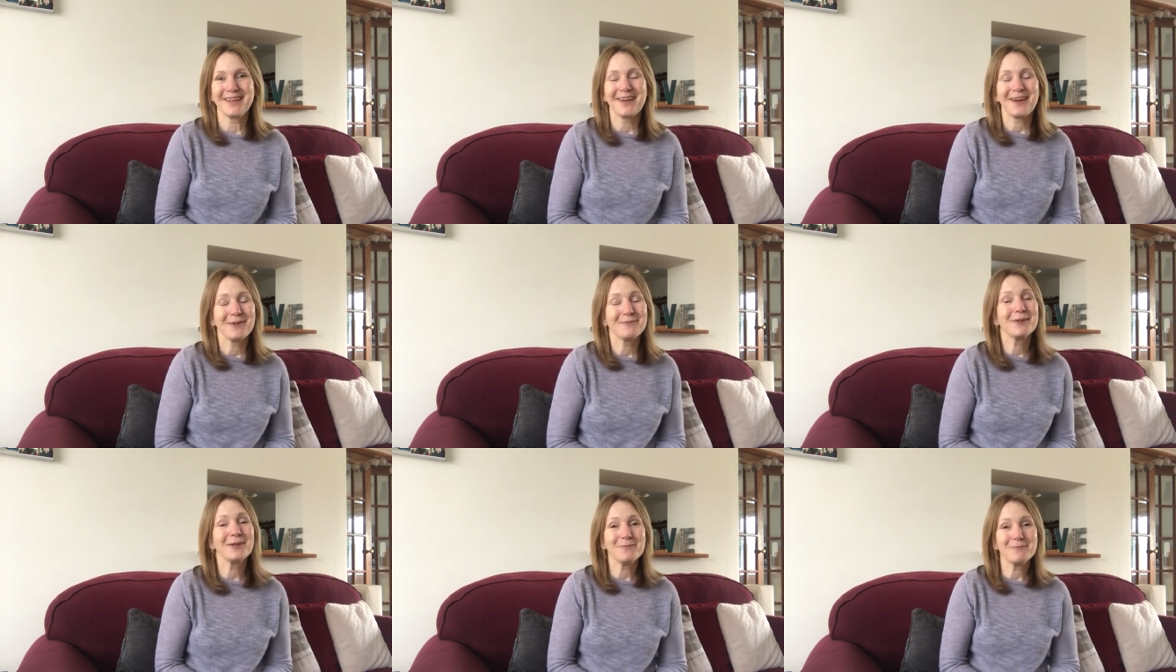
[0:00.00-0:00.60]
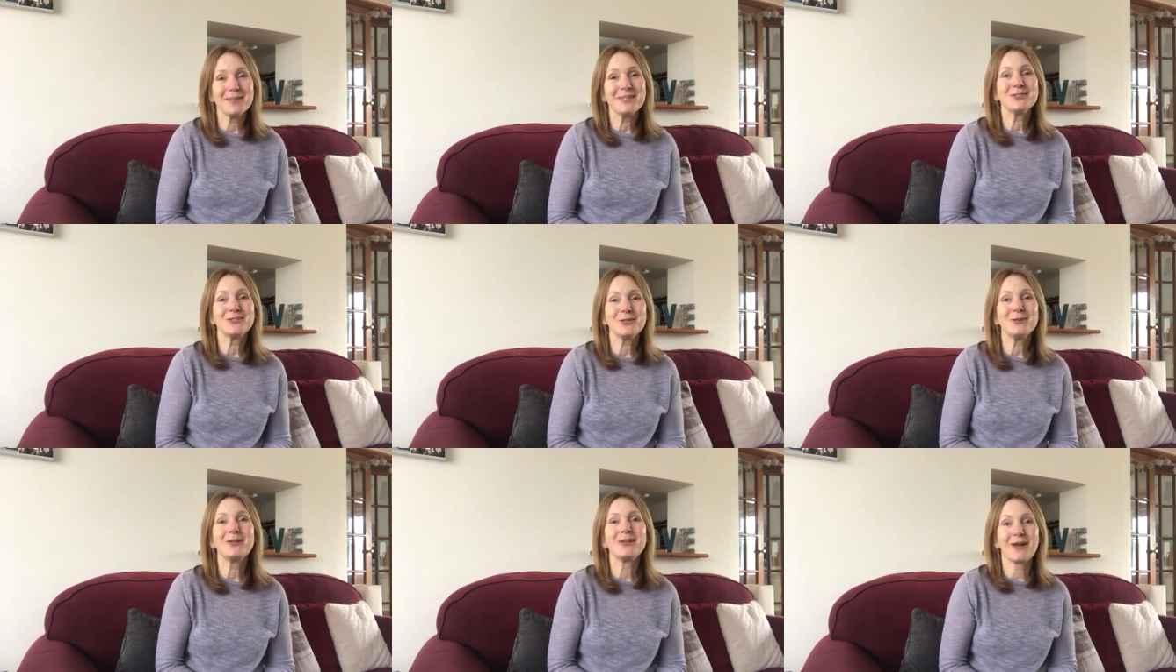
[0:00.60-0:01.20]
I'm going to miss
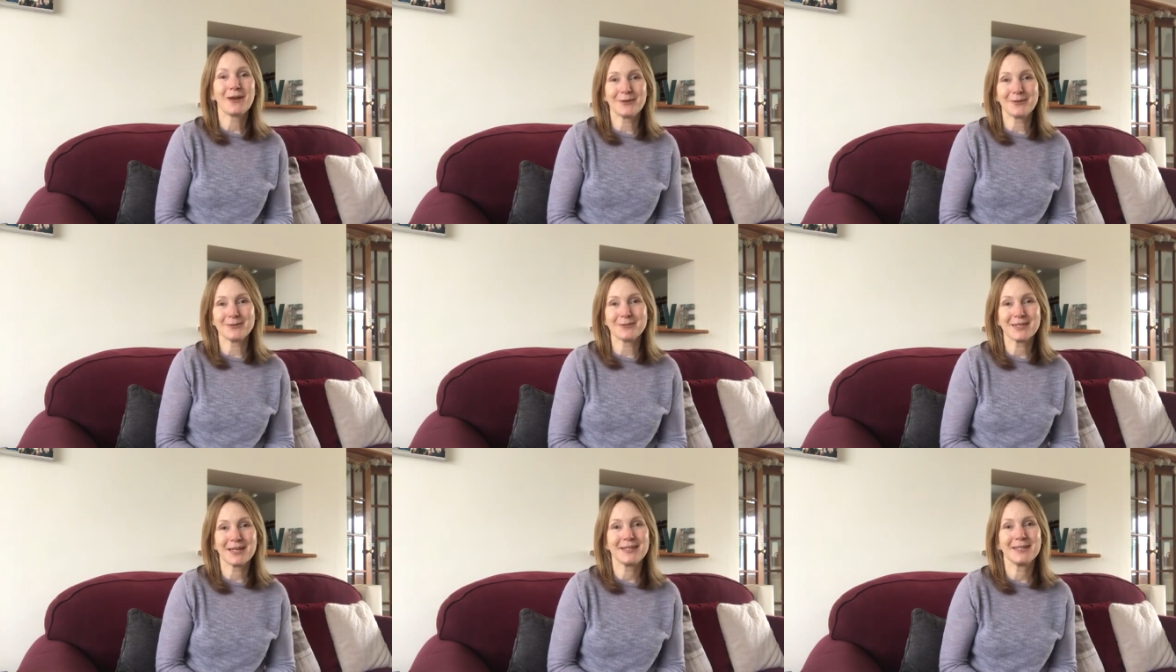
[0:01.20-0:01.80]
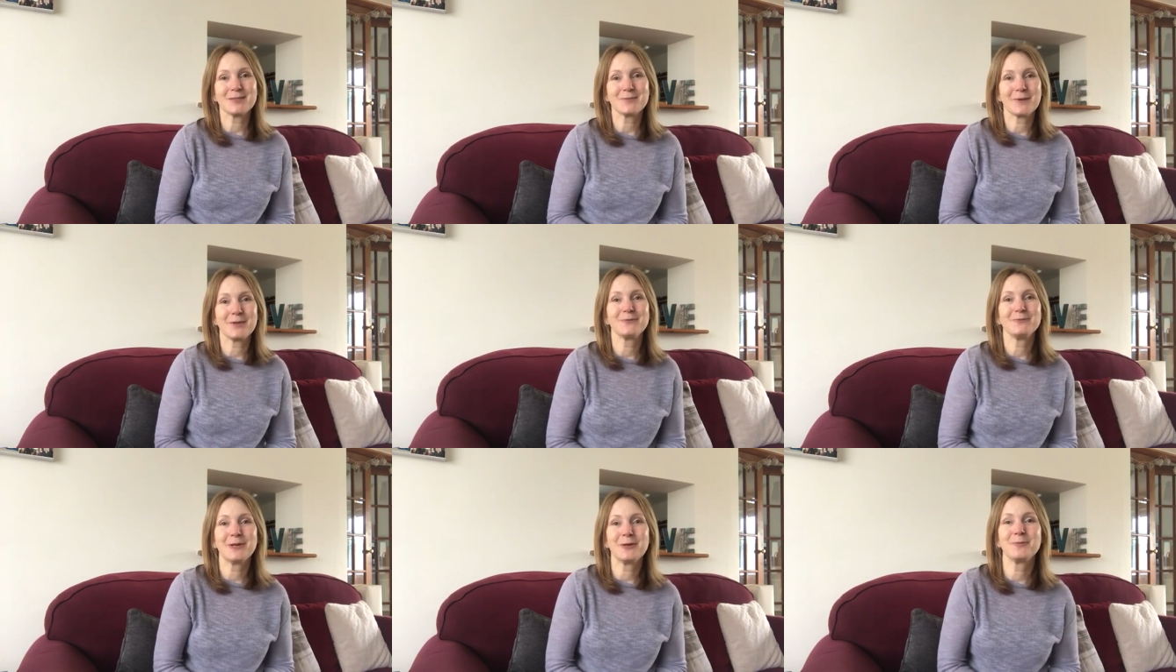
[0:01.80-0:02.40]
you loads, and it's been a
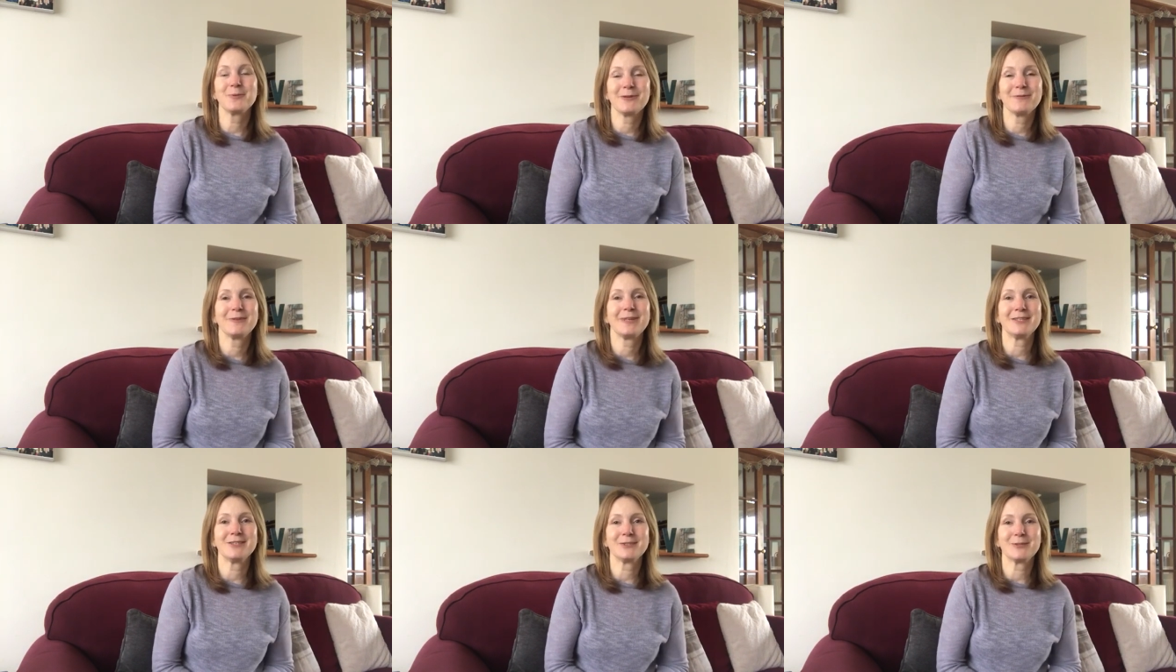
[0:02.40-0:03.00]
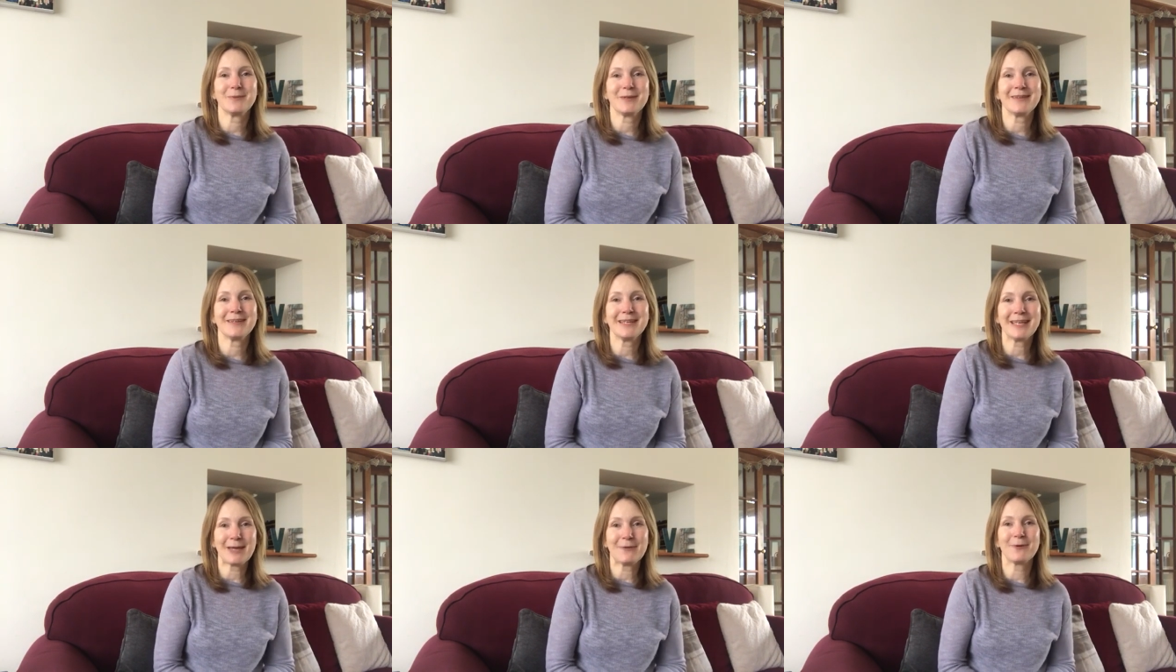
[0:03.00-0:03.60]
real privilege to be the
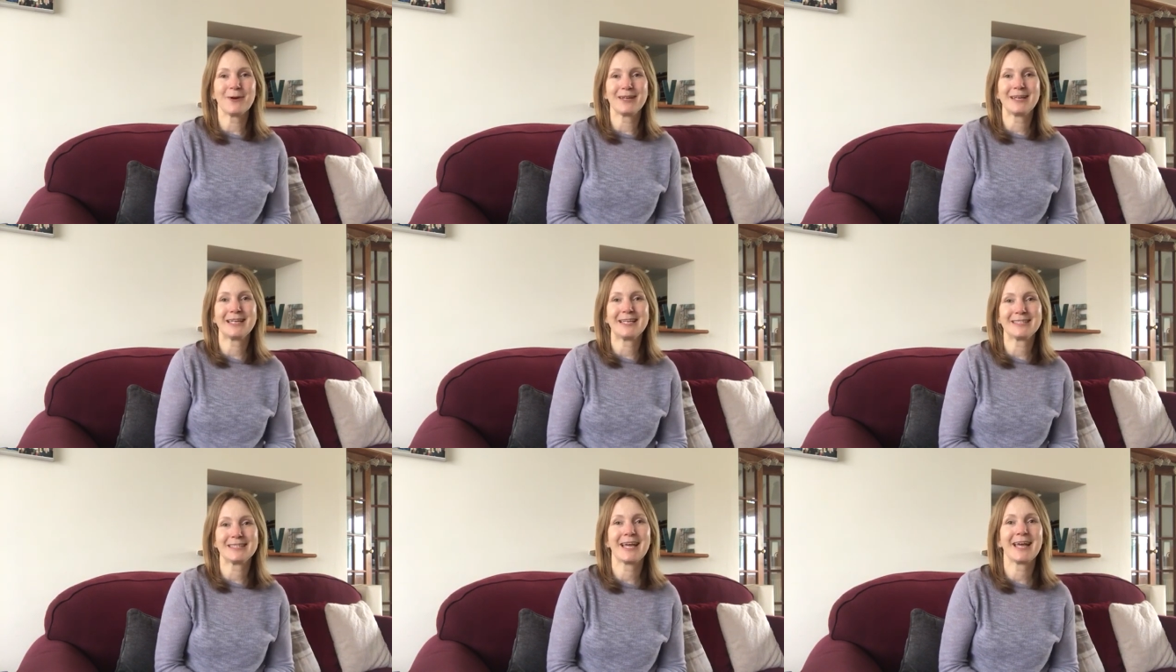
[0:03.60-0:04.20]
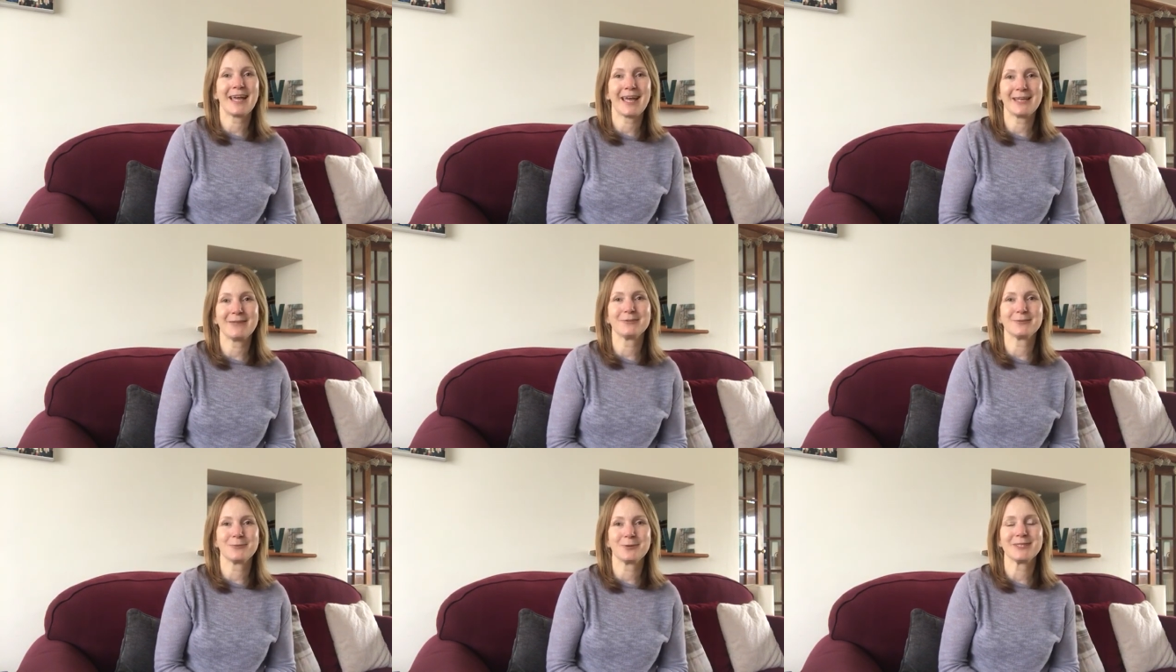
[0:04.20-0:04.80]
year one leader at
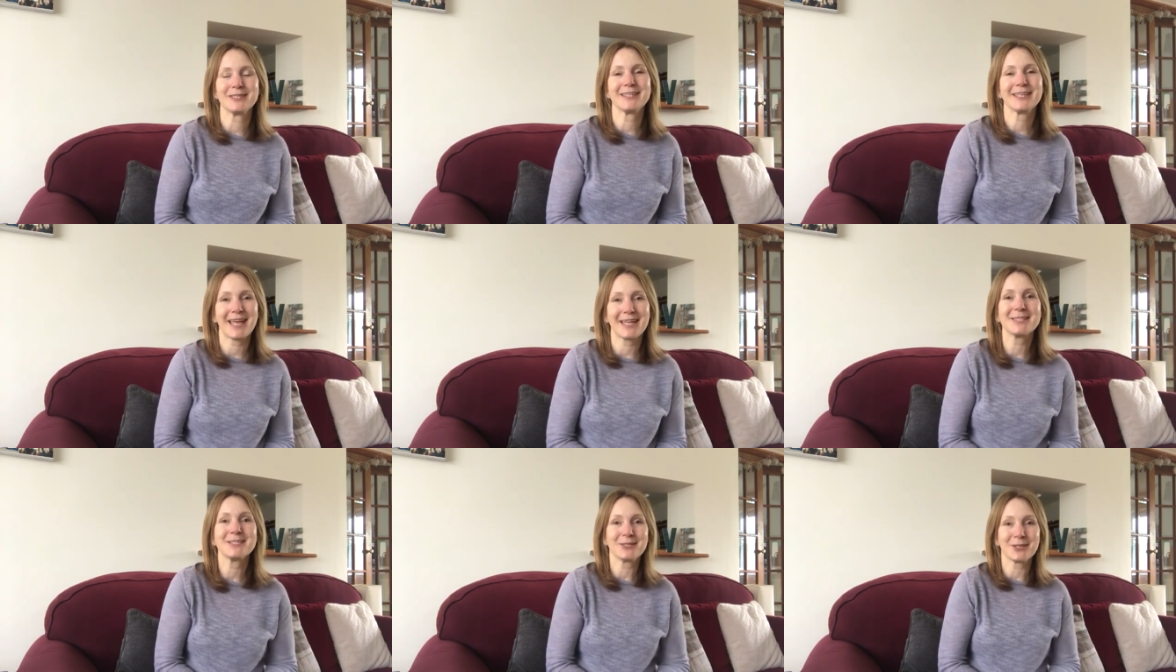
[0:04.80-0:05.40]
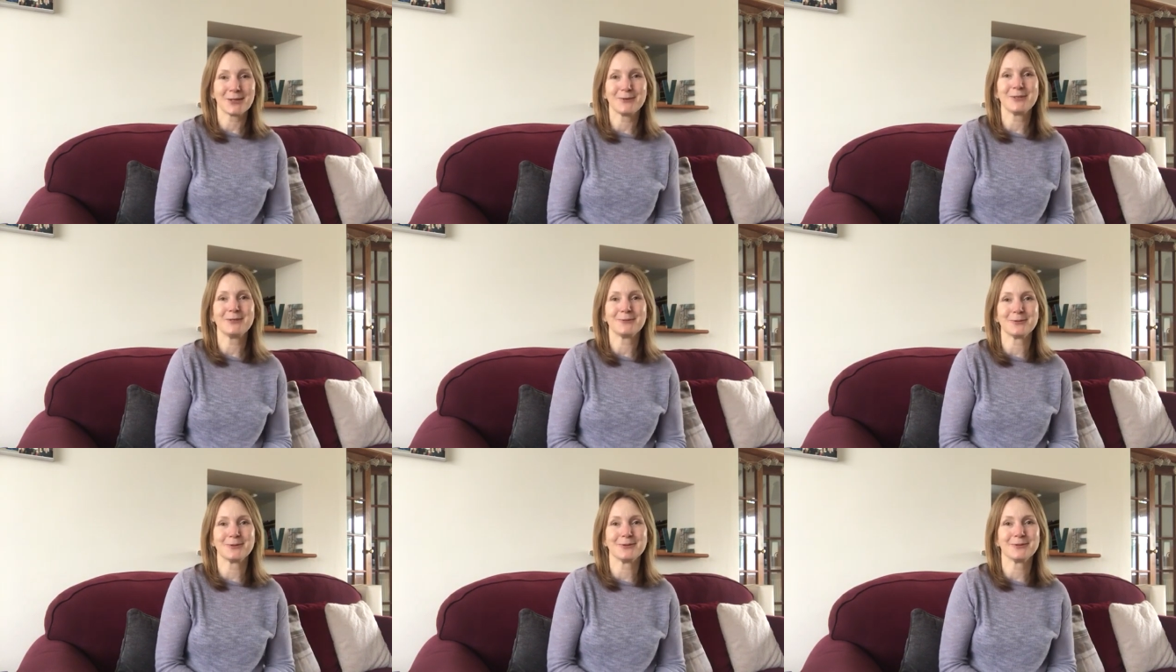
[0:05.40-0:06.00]
Avonwood and get to know you
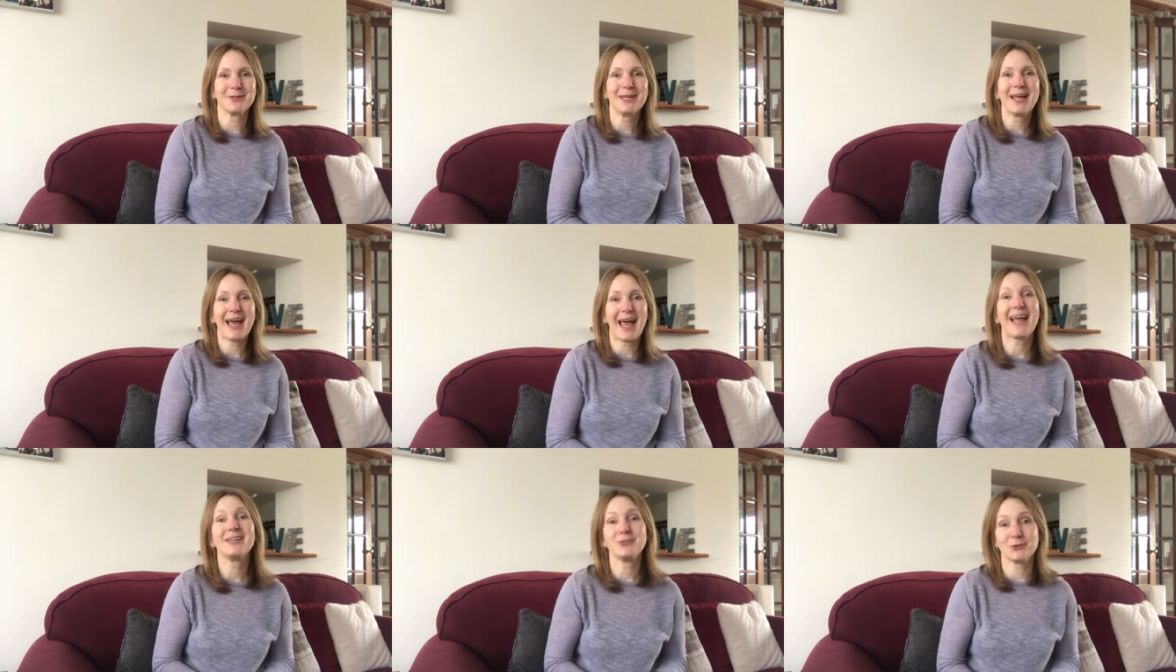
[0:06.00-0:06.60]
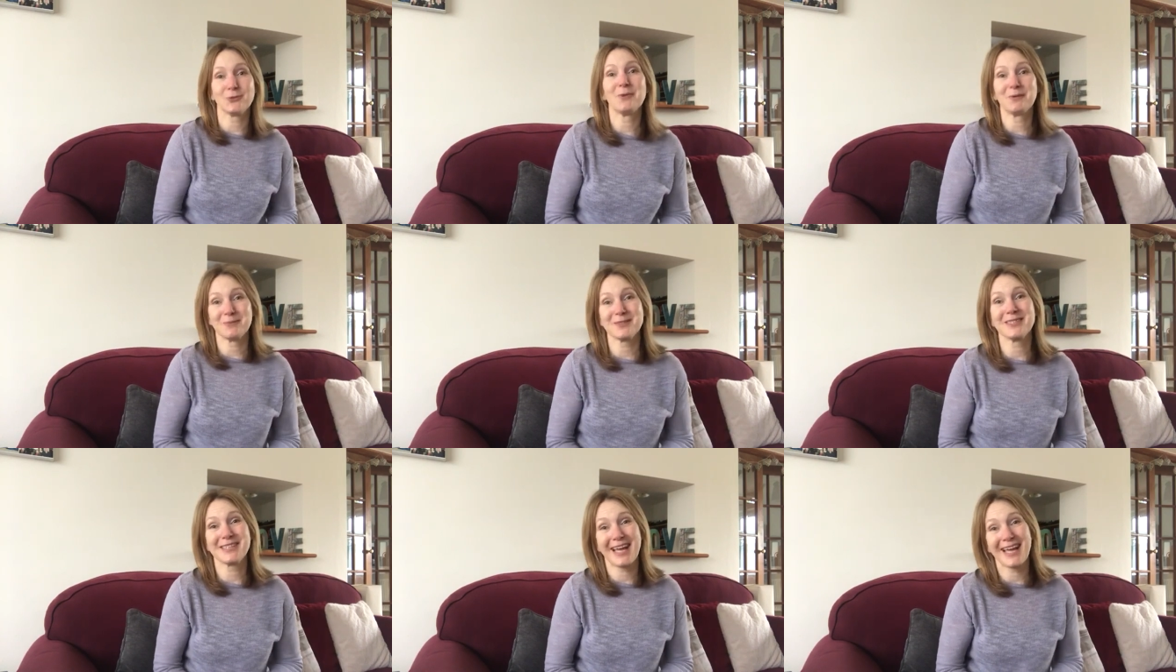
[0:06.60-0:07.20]
all and your mums
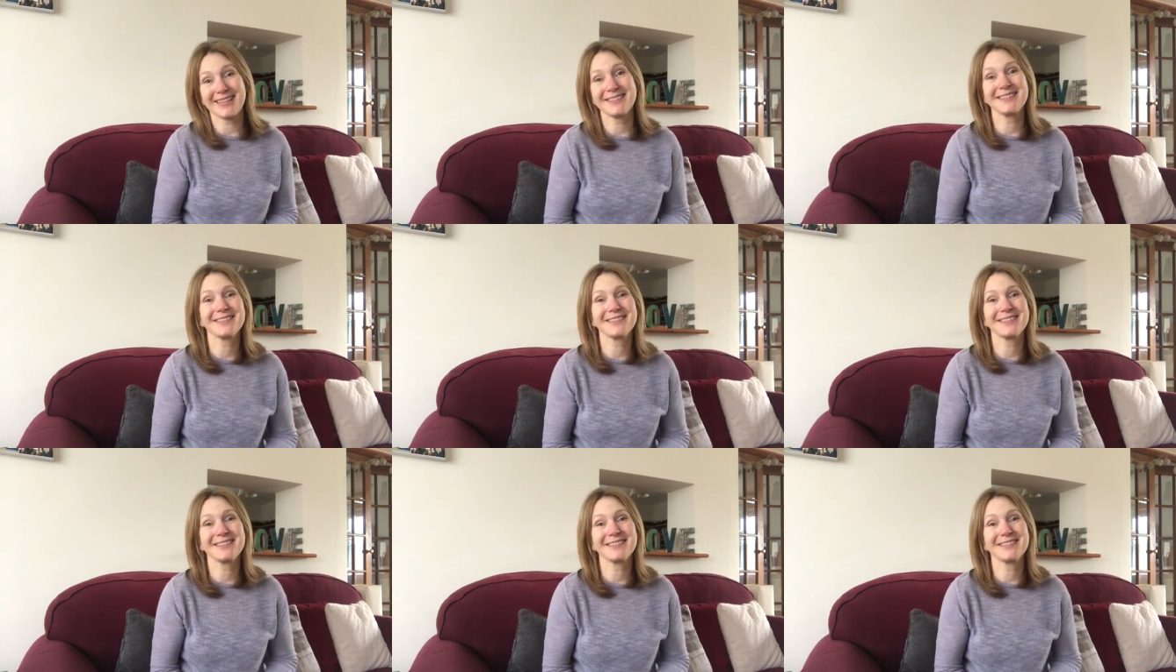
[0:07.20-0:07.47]
and dads.